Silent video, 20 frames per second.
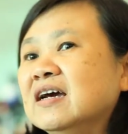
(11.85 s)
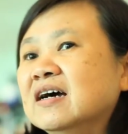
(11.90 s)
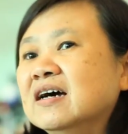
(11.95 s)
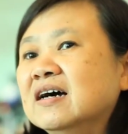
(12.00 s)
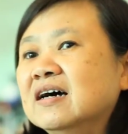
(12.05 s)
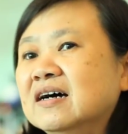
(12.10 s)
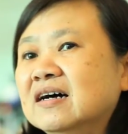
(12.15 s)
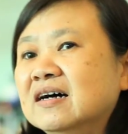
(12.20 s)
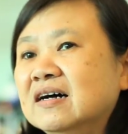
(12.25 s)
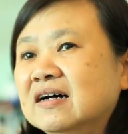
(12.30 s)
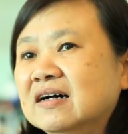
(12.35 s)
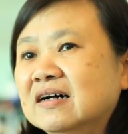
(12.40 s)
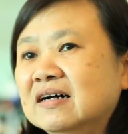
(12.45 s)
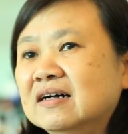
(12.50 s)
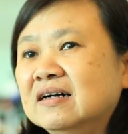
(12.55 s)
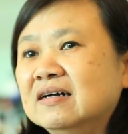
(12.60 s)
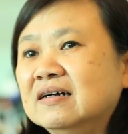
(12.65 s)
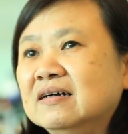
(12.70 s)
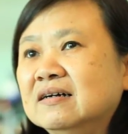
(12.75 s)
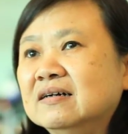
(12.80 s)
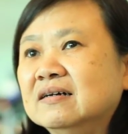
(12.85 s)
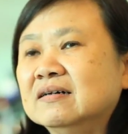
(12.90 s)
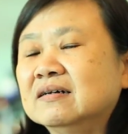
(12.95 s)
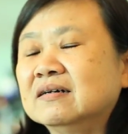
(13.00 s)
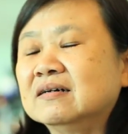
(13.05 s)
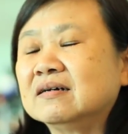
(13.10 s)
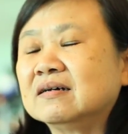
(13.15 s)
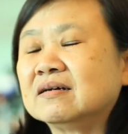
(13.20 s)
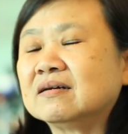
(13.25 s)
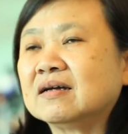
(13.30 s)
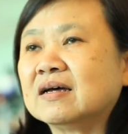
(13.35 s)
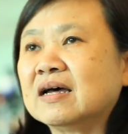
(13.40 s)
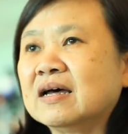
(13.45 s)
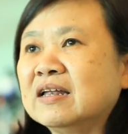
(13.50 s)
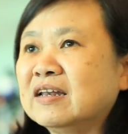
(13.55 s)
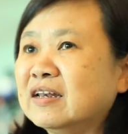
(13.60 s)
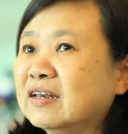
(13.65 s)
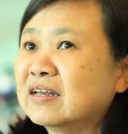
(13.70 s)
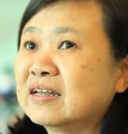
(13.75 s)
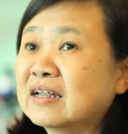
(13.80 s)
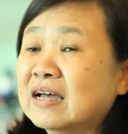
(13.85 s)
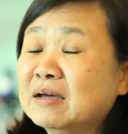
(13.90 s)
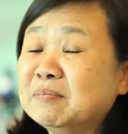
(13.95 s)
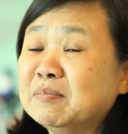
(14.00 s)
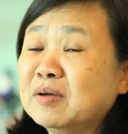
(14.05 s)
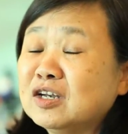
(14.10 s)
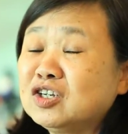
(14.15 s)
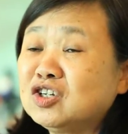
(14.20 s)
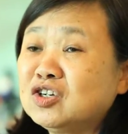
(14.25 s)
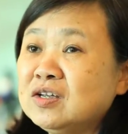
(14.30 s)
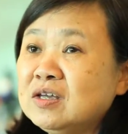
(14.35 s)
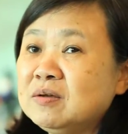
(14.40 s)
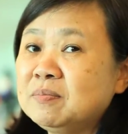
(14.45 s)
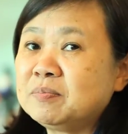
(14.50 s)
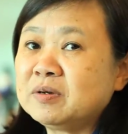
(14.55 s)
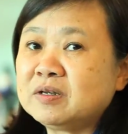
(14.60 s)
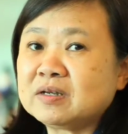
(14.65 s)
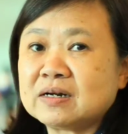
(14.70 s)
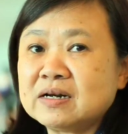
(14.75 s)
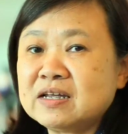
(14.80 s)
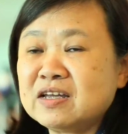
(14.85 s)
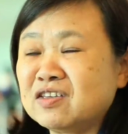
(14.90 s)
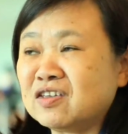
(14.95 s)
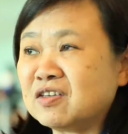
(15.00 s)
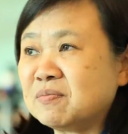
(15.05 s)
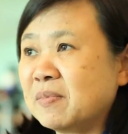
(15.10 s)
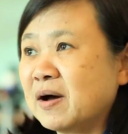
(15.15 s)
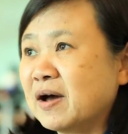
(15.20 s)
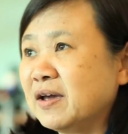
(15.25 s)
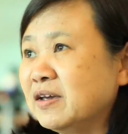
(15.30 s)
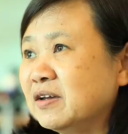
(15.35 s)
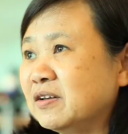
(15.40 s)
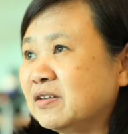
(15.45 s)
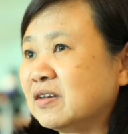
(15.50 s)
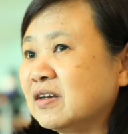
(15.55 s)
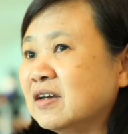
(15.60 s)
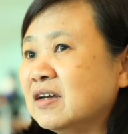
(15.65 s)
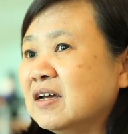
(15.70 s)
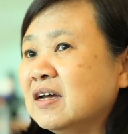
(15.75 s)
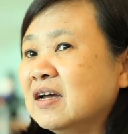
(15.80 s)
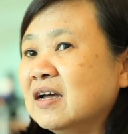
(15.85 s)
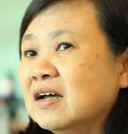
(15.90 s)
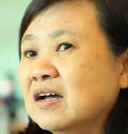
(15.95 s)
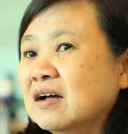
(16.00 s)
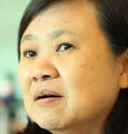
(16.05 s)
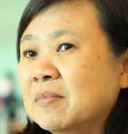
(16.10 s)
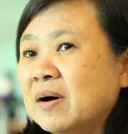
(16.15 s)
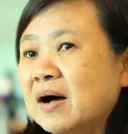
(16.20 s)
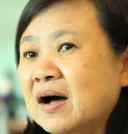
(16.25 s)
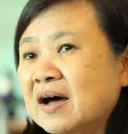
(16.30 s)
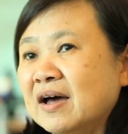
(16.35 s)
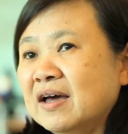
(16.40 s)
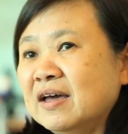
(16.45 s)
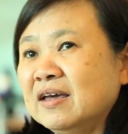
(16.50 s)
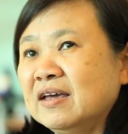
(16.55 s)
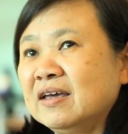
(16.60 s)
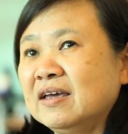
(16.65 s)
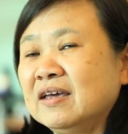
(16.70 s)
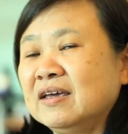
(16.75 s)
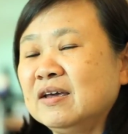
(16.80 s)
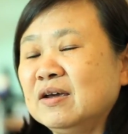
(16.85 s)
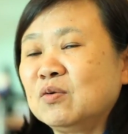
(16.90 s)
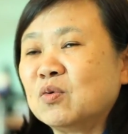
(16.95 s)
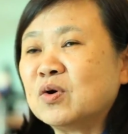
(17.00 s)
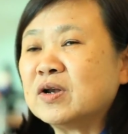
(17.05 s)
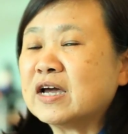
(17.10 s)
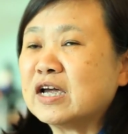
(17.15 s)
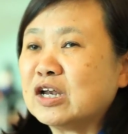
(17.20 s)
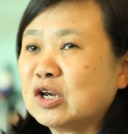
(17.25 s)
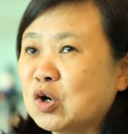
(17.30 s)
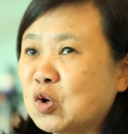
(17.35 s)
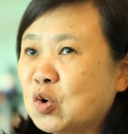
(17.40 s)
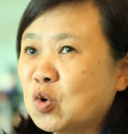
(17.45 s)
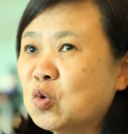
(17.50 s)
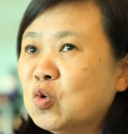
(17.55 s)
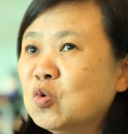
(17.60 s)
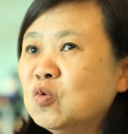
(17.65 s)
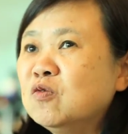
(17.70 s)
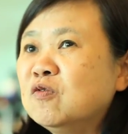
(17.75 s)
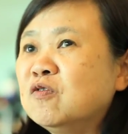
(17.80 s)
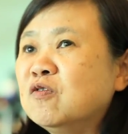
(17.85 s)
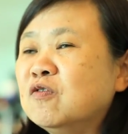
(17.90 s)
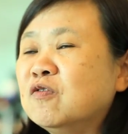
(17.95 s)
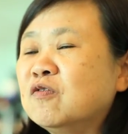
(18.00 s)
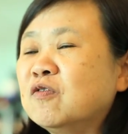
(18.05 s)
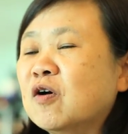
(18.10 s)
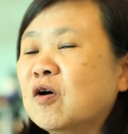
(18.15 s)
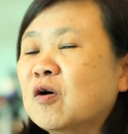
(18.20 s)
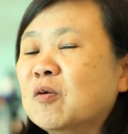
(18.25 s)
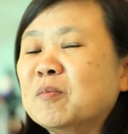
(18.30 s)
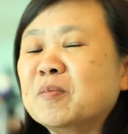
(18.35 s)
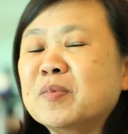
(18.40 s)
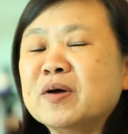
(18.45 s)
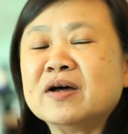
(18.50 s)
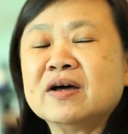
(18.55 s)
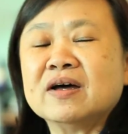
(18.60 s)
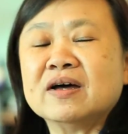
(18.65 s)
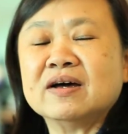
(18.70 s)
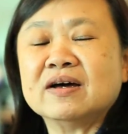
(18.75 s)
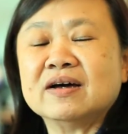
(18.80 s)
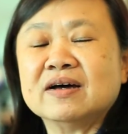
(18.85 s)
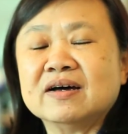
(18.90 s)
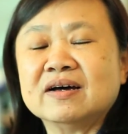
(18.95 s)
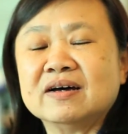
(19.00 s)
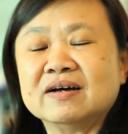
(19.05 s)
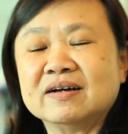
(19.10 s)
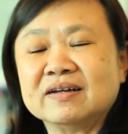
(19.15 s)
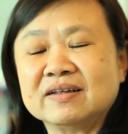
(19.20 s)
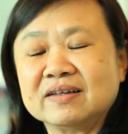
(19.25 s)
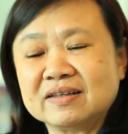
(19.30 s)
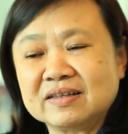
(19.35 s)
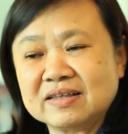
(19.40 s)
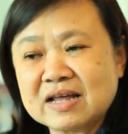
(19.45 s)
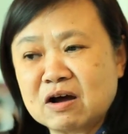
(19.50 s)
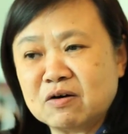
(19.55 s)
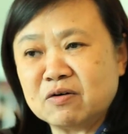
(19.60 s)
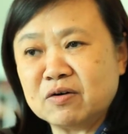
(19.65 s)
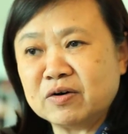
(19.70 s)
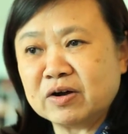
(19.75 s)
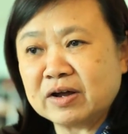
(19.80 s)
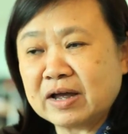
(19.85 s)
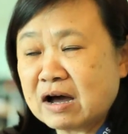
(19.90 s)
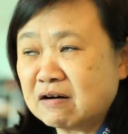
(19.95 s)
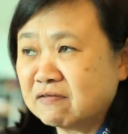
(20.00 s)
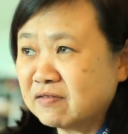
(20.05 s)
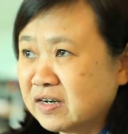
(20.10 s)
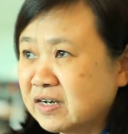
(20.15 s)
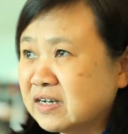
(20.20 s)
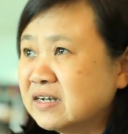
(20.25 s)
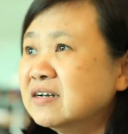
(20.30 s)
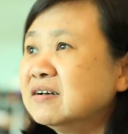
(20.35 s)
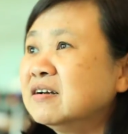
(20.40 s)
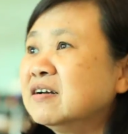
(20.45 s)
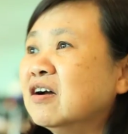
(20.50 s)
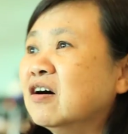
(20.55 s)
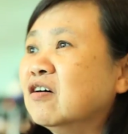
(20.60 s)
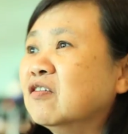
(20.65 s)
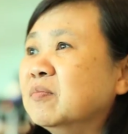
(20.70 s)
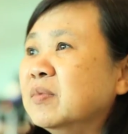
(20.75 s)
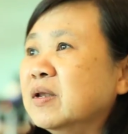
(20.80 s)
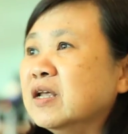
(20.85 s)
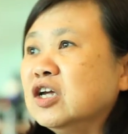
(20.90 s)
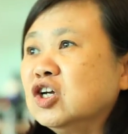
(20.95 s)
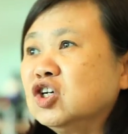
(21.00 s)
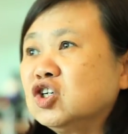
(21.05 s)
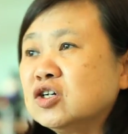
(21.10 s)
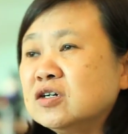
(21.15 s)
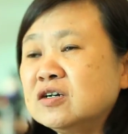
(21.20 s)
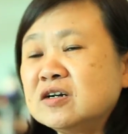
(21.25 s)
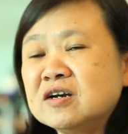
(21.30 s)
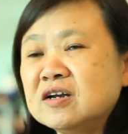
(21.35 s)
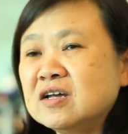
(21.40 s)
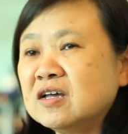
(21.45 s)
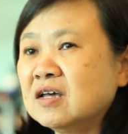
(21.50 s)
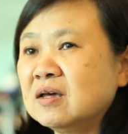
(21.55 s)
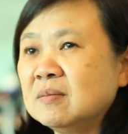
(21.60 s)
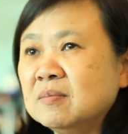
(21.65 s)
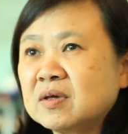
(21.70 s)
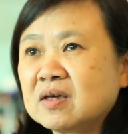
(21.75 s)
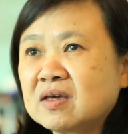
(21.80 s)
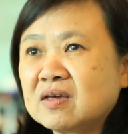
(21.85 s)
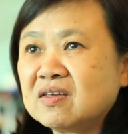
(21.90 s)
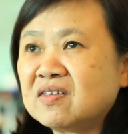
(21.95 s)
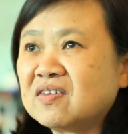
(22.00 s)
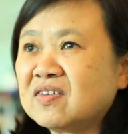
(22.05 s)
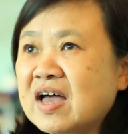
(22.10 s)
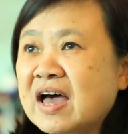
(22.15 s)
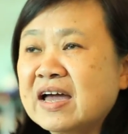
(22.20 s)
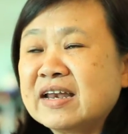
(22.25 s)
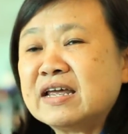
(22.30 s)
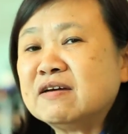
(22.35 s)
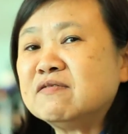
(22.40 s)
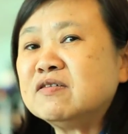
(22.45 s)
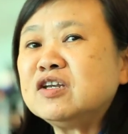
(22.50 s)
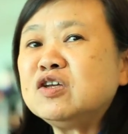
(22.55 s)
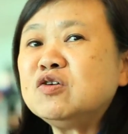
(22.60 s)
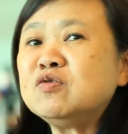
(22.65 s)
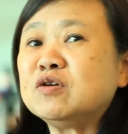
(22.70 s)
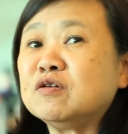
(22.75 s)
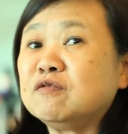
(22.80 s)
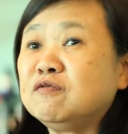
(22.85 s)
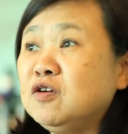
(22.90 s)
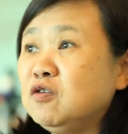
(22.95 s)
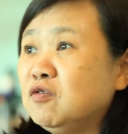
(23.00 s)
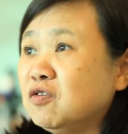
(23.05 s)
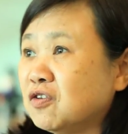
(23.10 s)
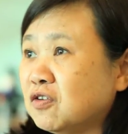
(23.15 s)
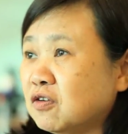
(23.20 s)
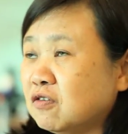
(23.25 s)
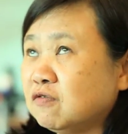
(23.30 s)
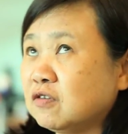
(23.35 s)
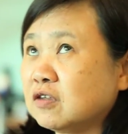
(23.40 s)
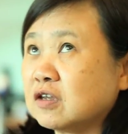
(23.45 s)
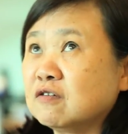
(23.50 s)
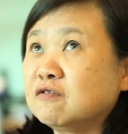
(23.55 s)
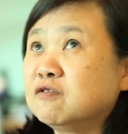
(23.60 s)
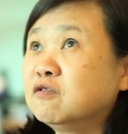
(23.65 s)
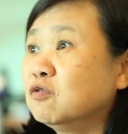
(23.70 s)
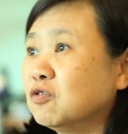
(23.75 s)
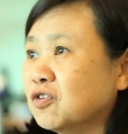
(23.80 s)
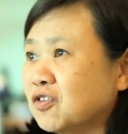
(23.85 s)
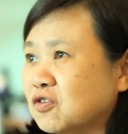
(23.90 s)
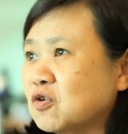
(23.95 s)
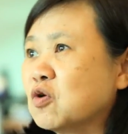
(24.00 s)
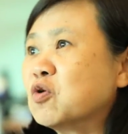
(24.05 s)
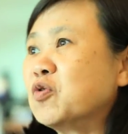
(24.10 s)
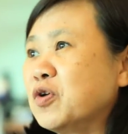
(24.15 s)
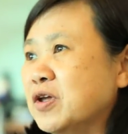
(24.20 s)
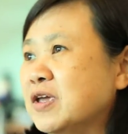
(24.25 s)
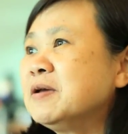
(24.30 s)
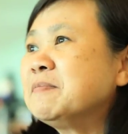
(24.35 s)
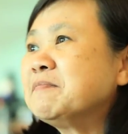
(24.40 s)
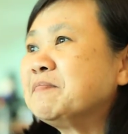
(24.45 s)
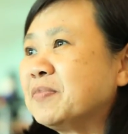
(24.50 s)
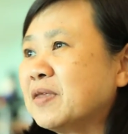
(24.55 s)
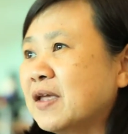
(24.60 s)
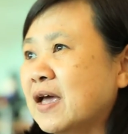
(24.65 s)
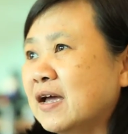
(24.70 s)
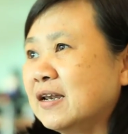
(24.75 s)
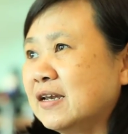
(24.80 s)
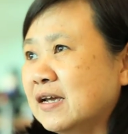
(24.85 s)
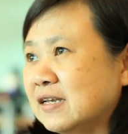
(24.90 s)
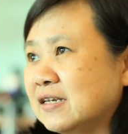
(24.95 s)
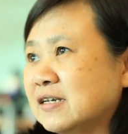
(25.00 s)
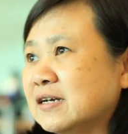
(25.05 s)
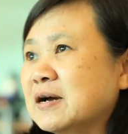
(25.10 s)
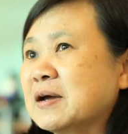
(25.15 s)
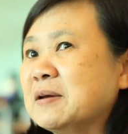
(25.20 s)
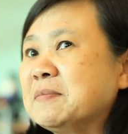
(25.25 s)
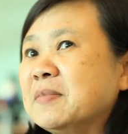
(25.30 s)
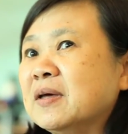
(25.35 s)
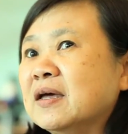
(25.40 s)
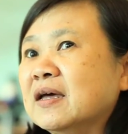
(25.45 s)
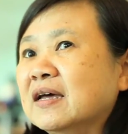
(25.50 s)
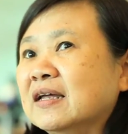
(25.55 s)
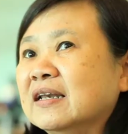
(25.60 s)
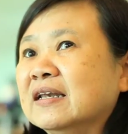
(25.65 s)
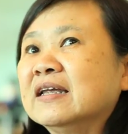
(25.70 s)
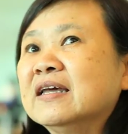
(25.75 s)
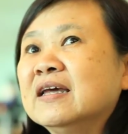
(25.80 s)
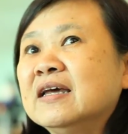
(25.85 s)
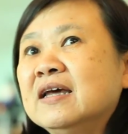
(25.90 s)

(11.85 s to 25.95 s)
And I'm actually particularly inspired by what I know from our governor of Malaysia, because I never knew the full story at that time, and